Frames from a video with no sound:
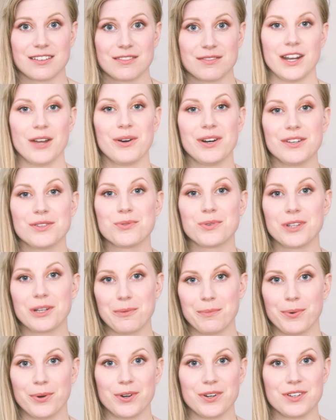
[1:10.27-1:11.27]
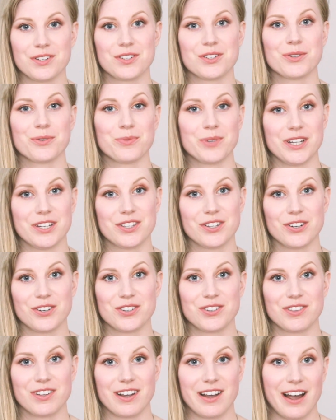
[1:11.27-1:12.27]
Now, it is really important to
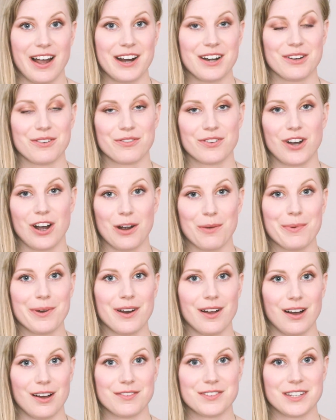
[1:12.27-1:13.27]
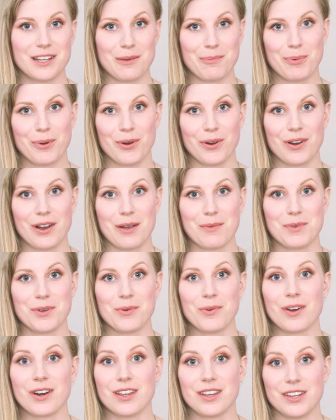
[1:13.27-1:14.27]
research the kind of carbon offset program
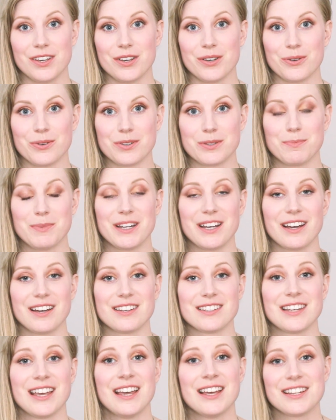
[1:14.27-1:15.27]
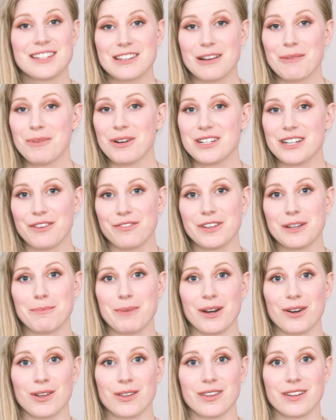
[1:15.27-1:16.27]
you want to use because some are definitely
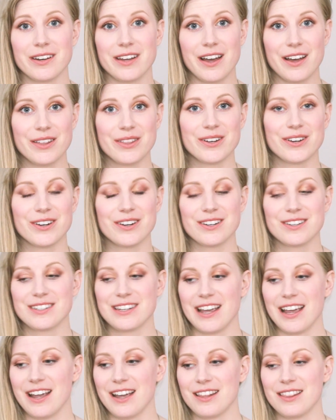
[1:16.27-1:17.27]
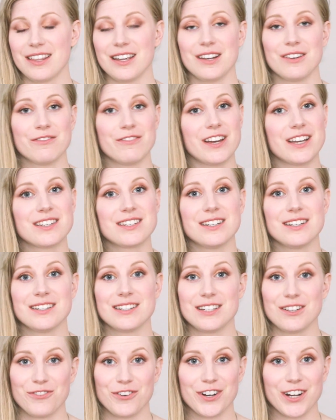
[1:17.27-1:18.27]
better than others and they invest in
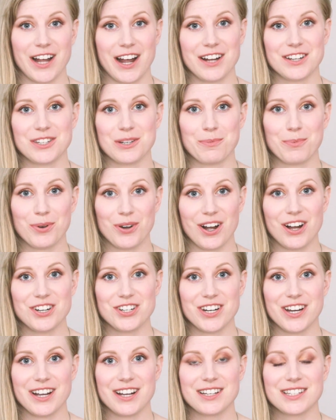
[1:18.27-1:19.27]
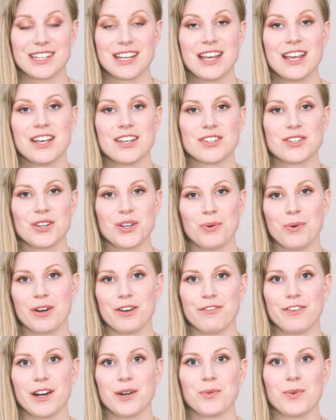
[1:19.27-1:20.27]
different kinds of projects, so you want
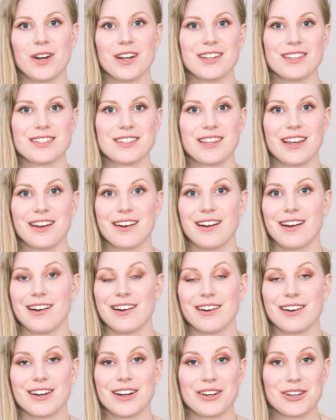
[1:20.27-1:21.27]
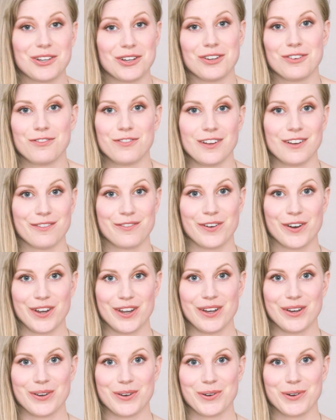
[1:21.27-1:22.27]
to find ones that are a good fit for
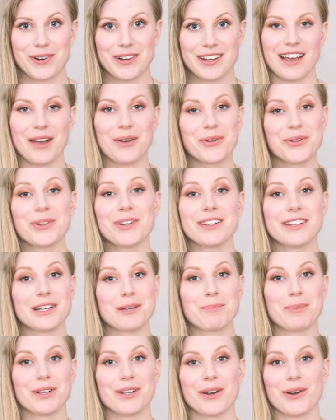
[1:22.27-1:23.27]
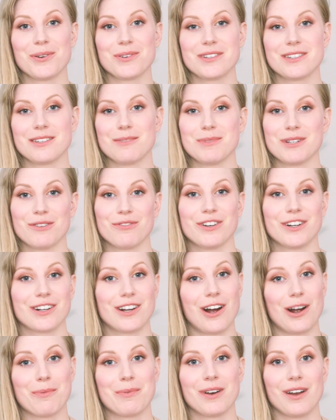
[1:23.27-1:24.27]
you. I'll include a link below to some different
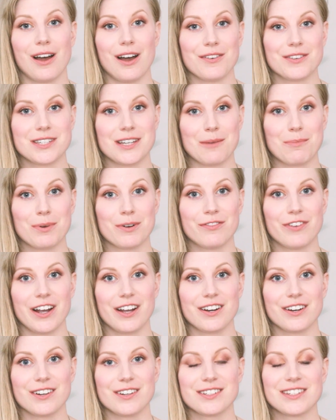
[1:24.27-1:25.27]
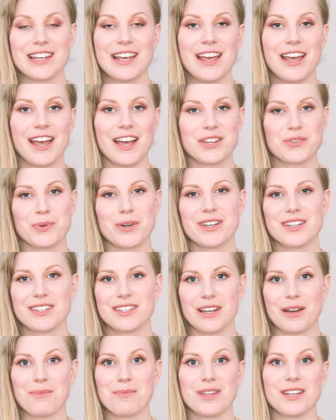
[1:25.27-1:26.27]
carbon offset providers, as well as
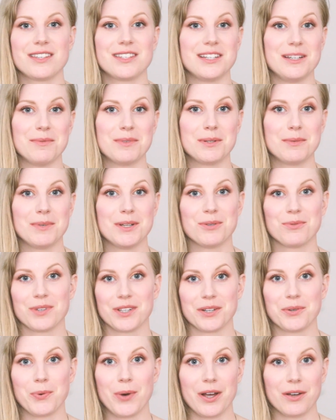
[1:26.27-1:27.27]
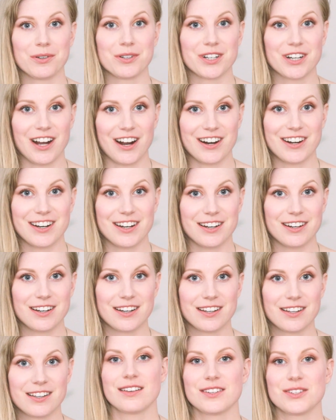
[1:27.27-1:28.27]
some that seem to be really well regarded.
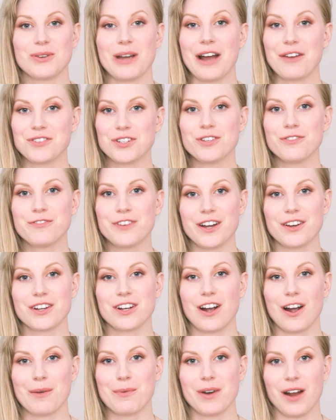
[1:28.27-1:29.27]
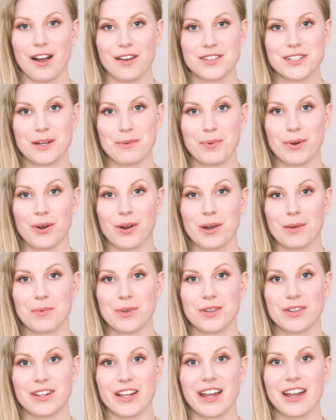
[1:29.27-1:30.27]
So after you've found a carbon offset program
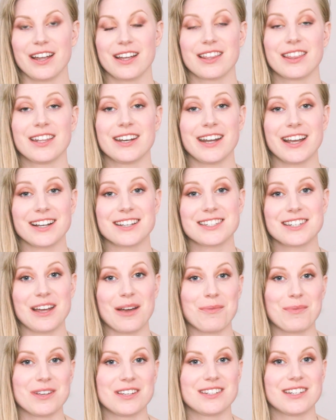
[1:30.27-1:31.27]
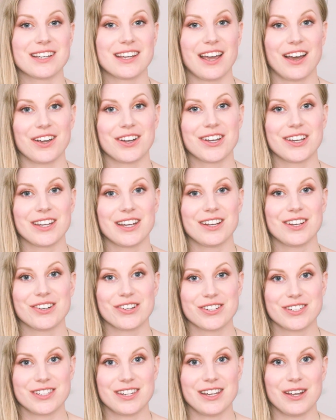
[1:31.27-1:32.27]
you like, the next step is to calculate your
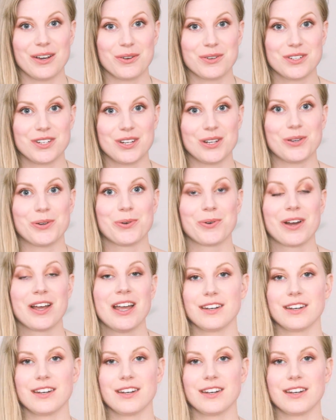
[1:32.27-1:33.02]
CO2.